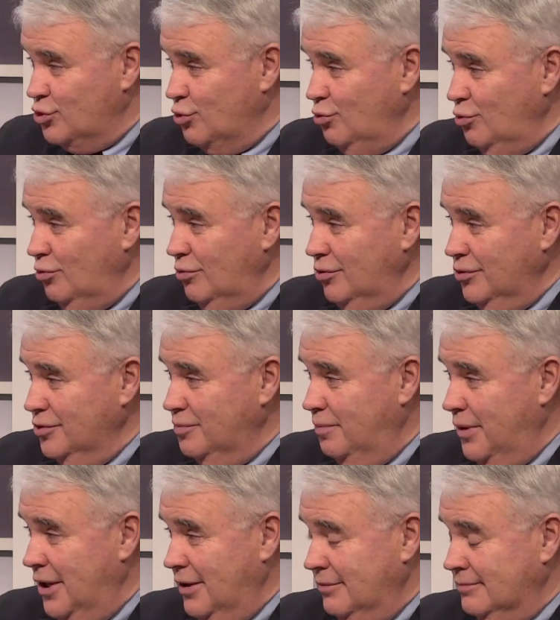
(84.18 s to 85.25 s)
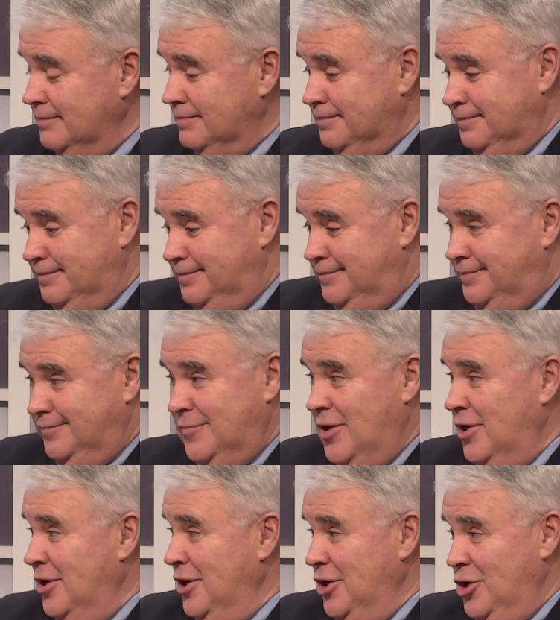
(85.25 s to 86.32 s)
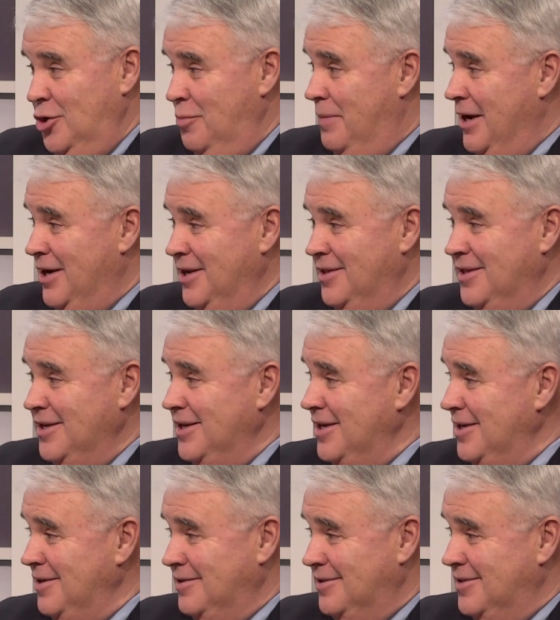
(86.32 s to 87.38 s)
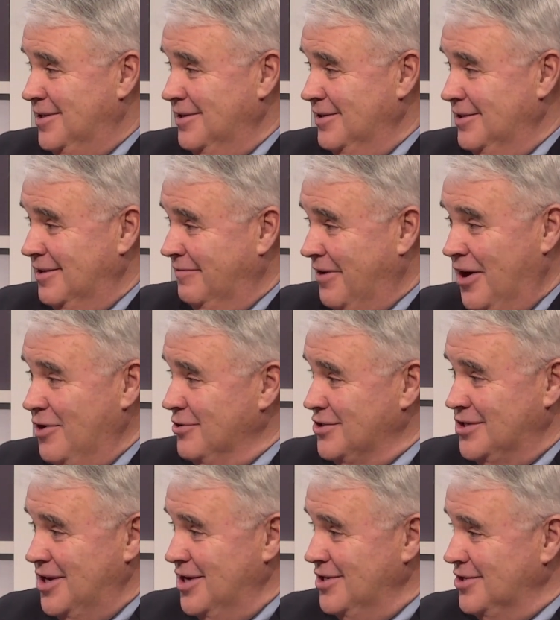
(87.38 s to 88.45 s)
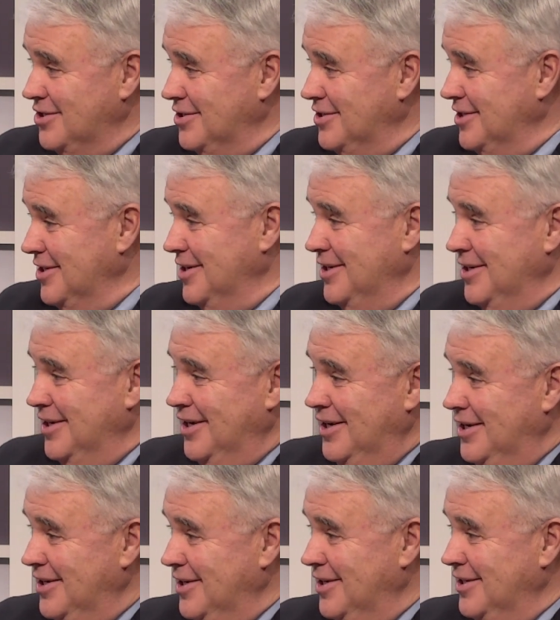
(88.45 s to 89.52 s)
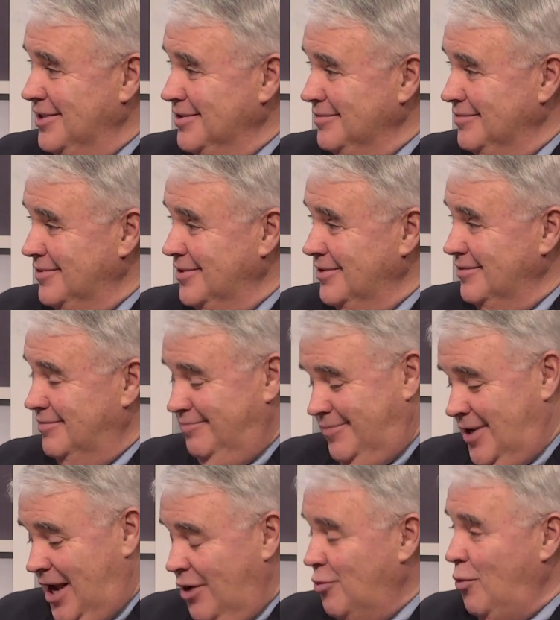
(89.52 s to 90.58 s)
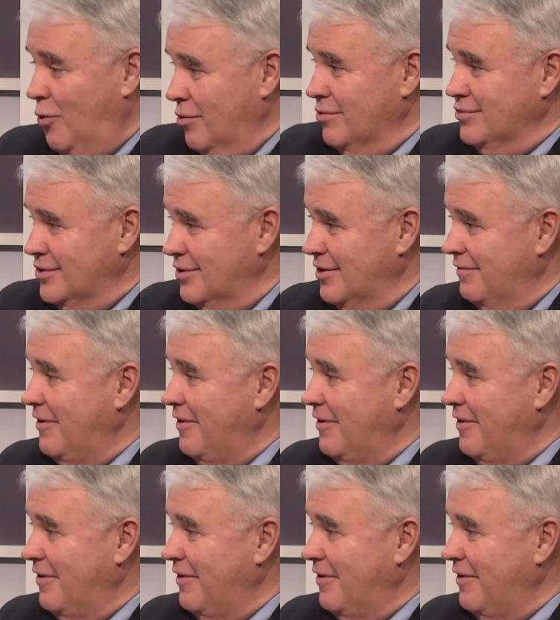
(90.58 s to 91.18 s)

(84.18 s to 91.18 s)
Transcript: schools, but you've been in the fire station, the headquarters of the